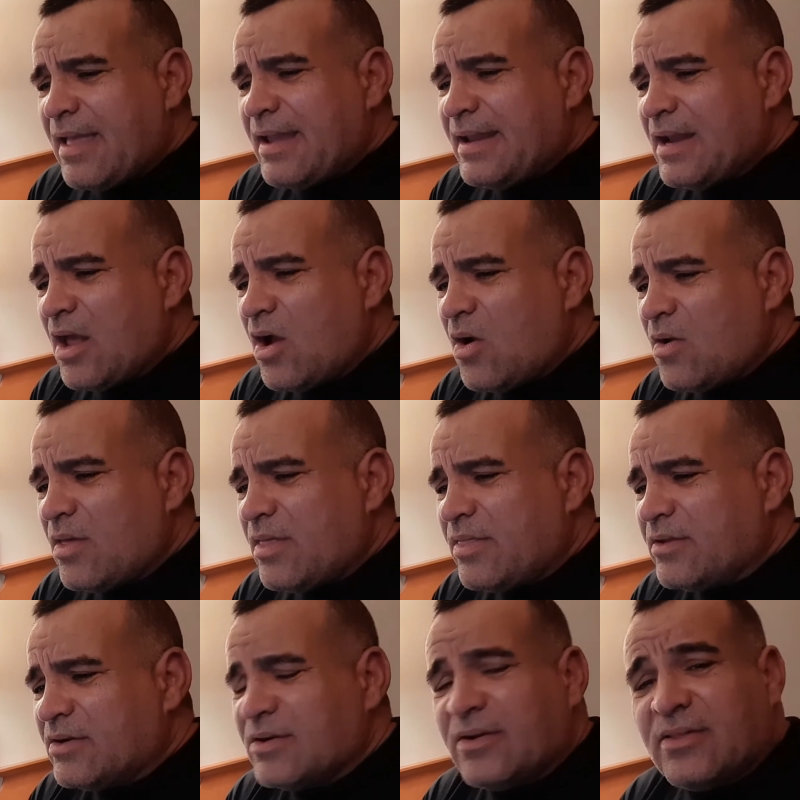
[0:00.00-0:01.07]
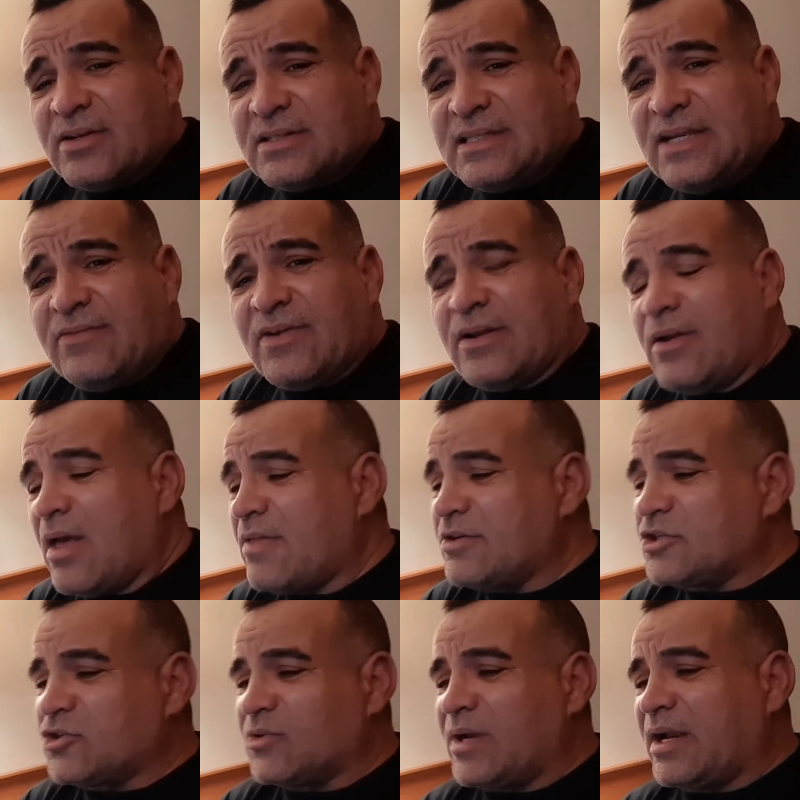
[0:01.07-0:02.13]
There's even another
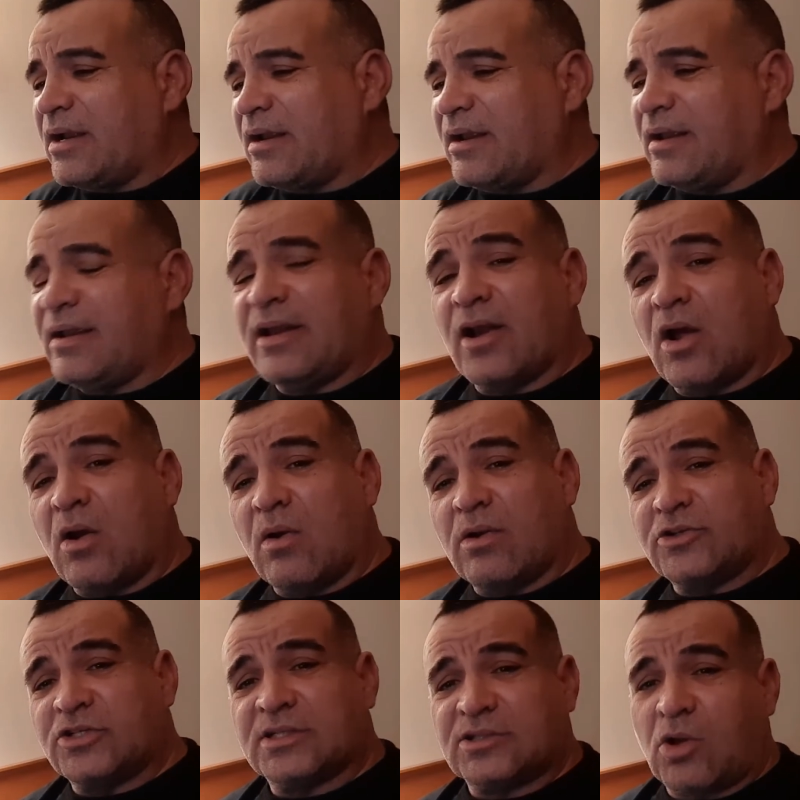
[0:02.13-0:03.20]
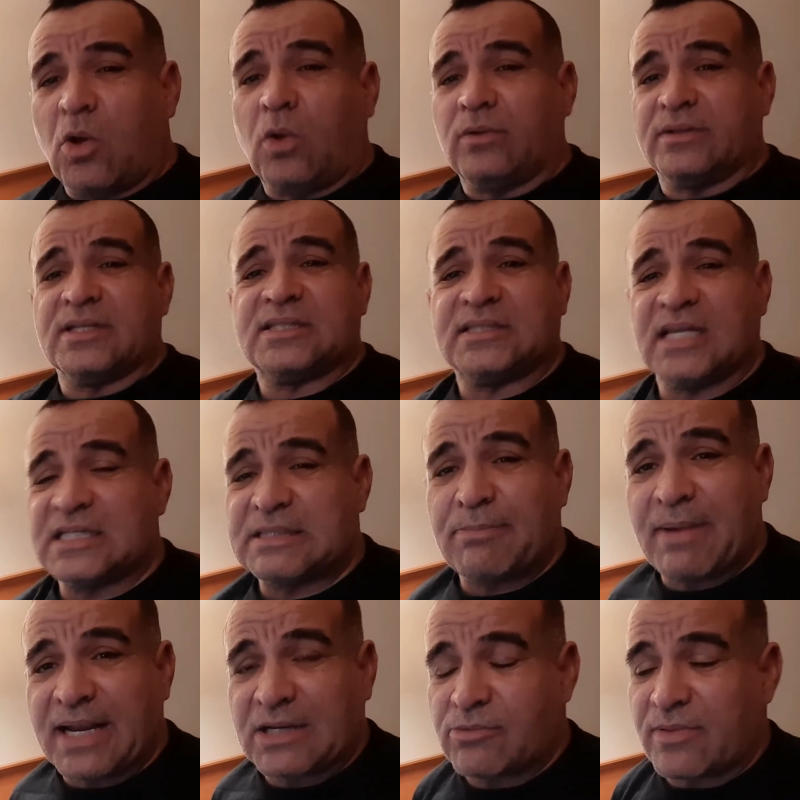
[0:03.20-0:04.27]
trick, just holding the
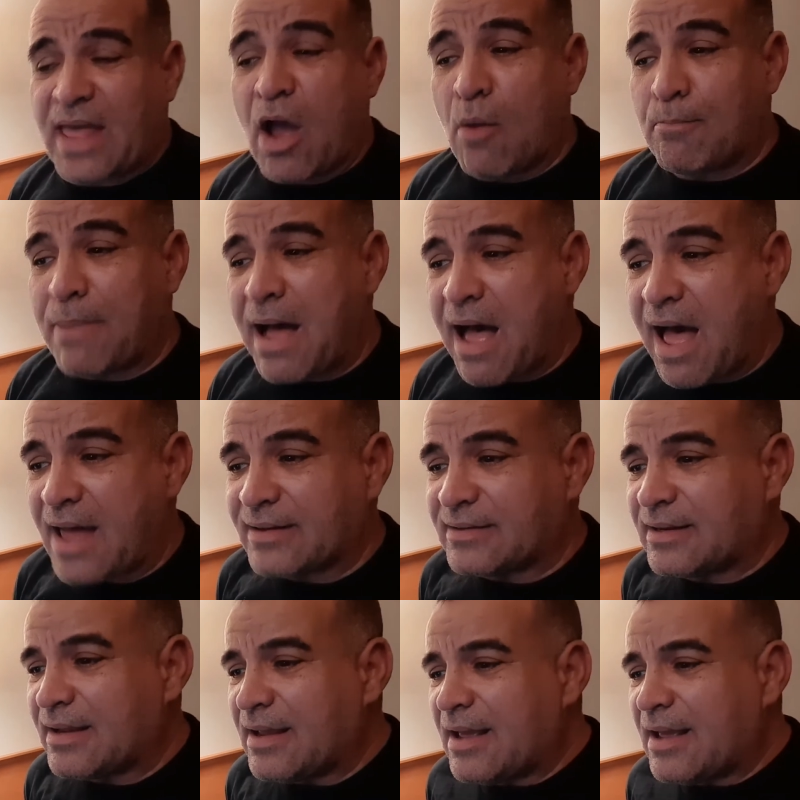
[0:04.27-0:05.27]
suspect without bond.